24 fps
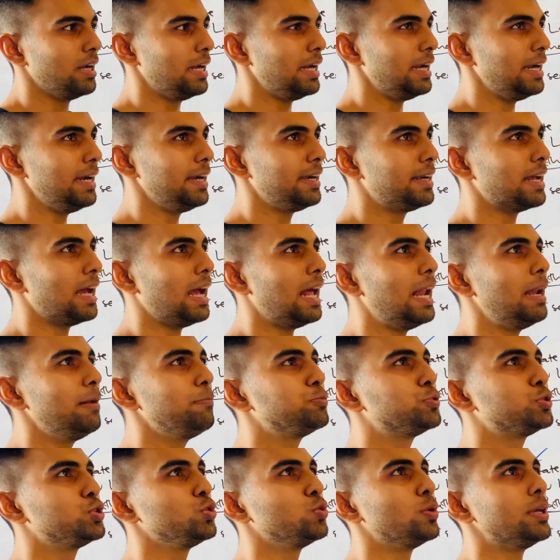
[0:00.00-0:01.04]
it
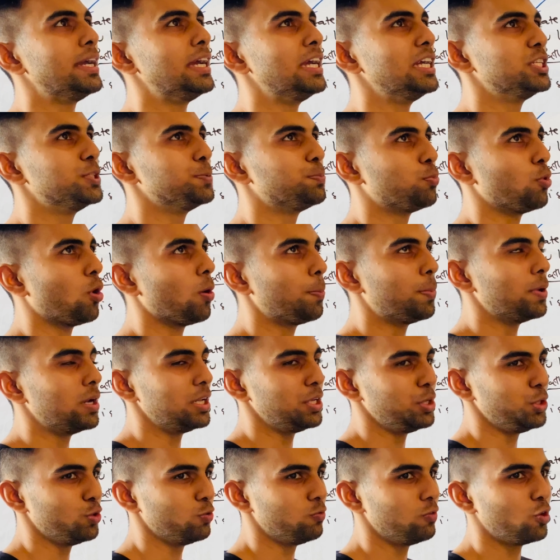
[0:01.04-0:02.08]
helps you age properly.
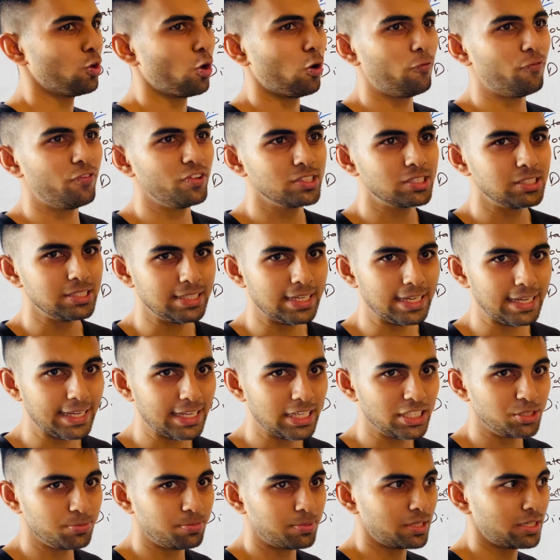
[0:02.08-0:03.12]
You will obviously
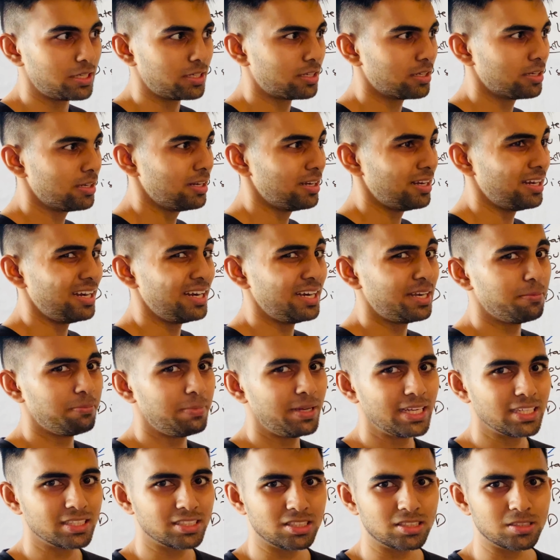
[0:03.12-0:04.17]
age, but it
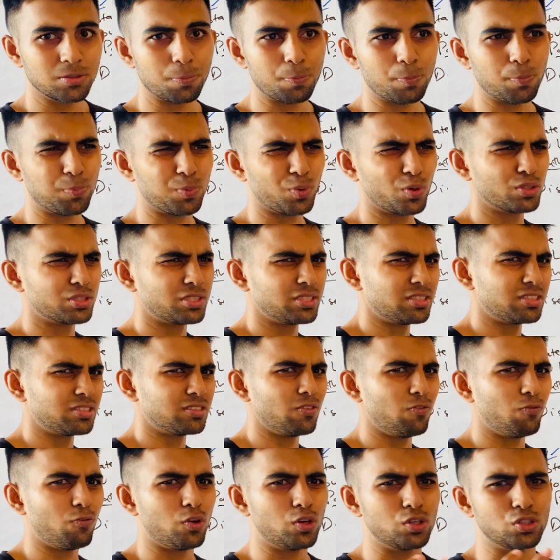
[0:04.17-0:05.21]
makes the process
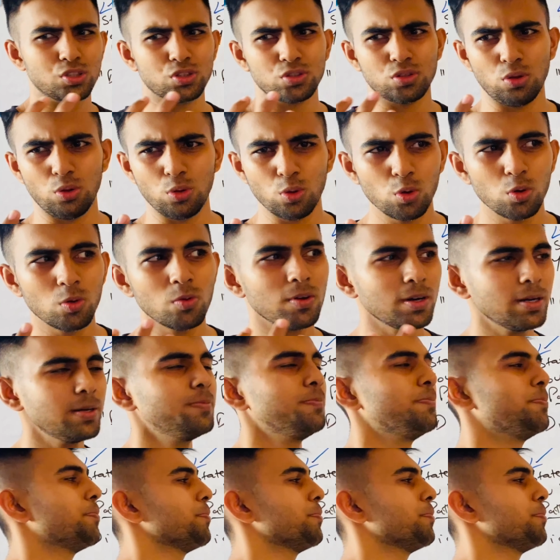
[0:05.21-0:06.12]
somewhat slower.